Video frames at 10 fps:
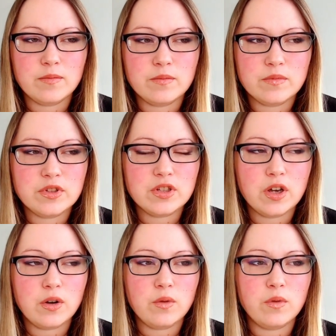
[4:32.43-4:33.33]

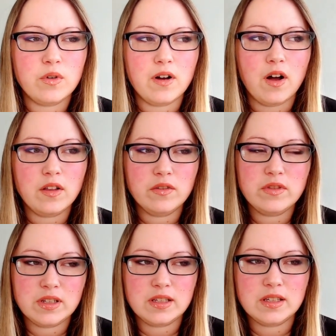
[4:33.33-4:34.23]
So all of
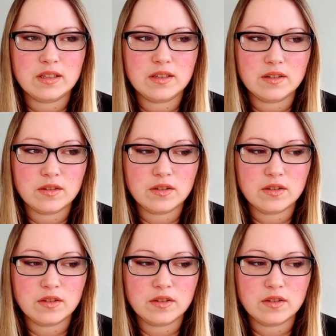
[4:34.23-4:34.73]
this is